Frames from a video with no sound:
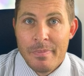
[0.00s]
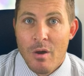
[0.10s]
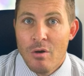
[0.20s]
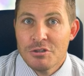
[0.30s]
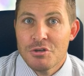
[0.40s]

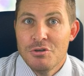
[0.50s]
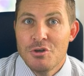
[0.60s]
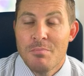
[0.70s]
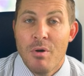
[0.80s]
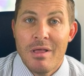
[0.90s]
Also, you
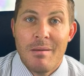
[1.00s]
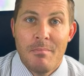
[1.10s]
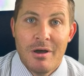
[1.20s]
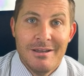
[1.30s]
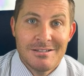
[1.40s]
could pull out
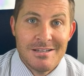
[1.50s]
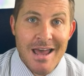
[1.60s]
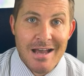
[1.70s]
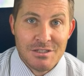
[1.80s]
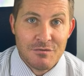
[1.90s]
money as
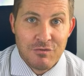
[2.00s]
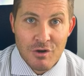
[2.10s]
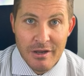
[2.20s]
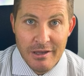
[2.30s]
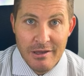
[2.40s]

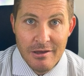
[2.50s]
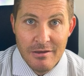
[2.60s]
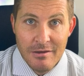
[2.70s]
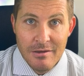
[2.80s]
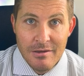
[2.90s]
tax-free
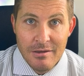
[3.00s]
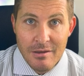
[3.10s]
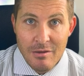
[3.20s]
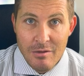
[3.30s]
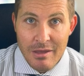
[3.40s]

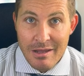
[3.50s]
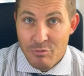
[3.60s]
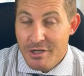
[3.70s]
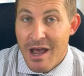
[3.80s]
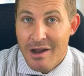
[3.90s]
in
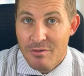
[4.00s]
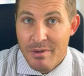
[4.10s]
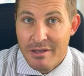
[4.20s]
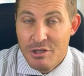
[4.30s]
retirement.